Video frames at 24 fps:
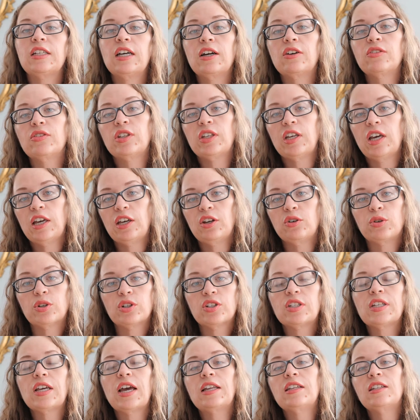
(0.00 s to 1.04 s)
down, the
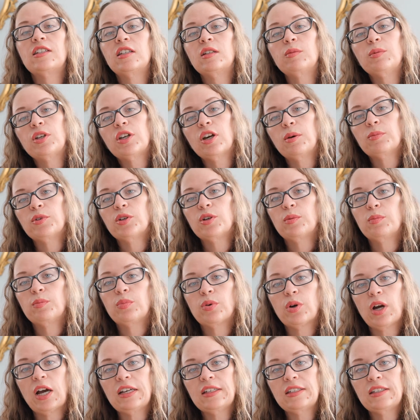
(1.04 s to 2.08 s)
aorta tends to become
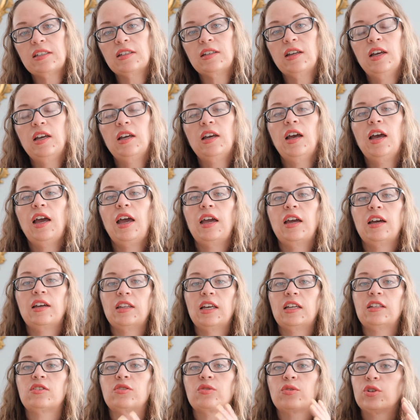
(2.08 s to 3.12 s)
compressed, and
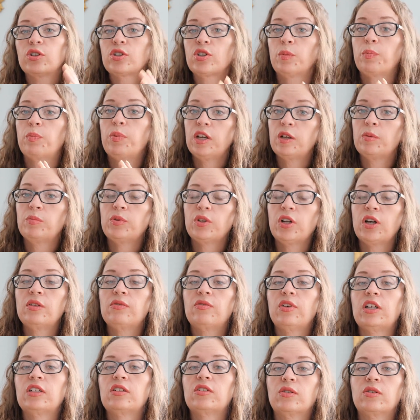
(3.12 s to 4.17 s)
that's of course a big blood
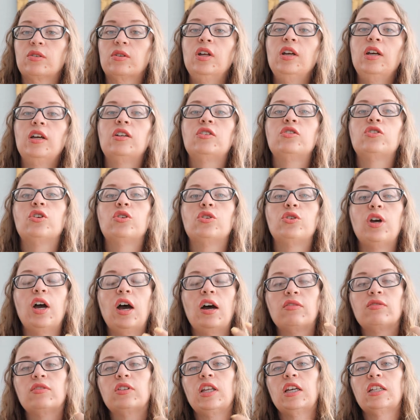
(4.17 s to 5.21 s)
vessel, and so you
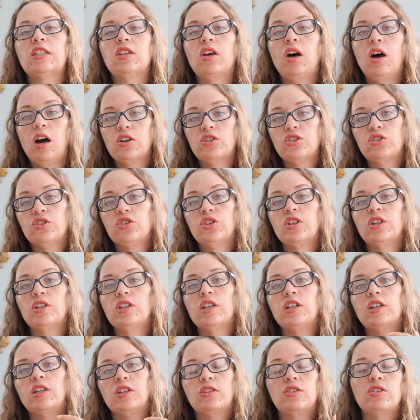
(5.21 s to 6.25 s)
have less oxygen
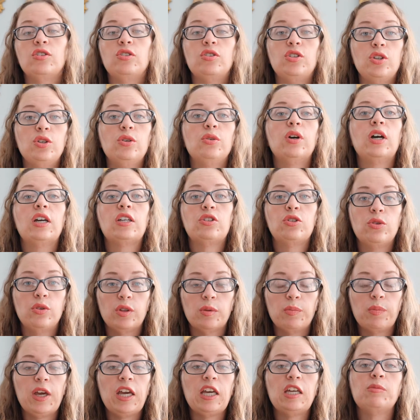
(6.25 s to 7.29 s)
getting to you and to
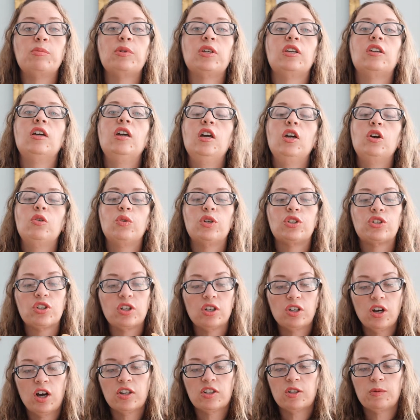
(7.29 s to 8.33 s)
the baby, which
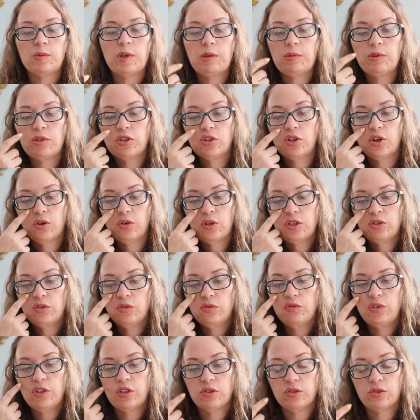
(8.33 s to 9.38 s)
can cause the baby to go into
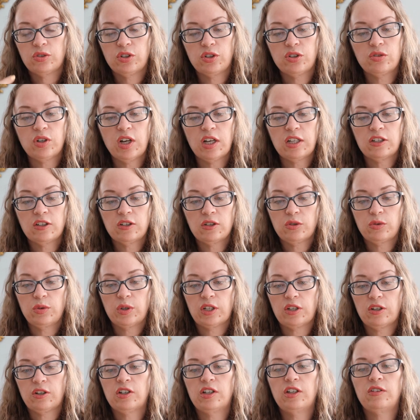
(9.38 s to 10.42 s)
fetal distress
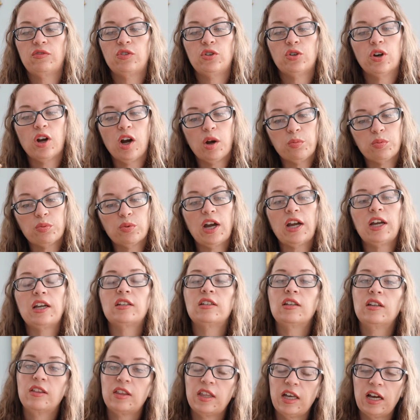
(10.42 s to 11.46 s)
quicker. If you're
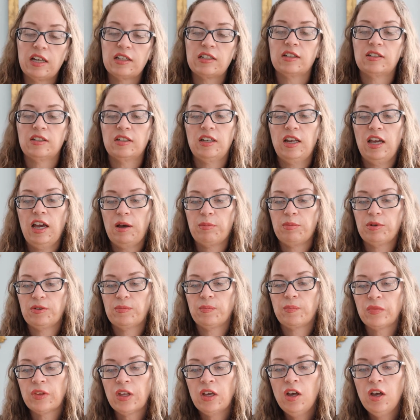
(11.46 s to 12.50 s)
upright, that doesn't happen.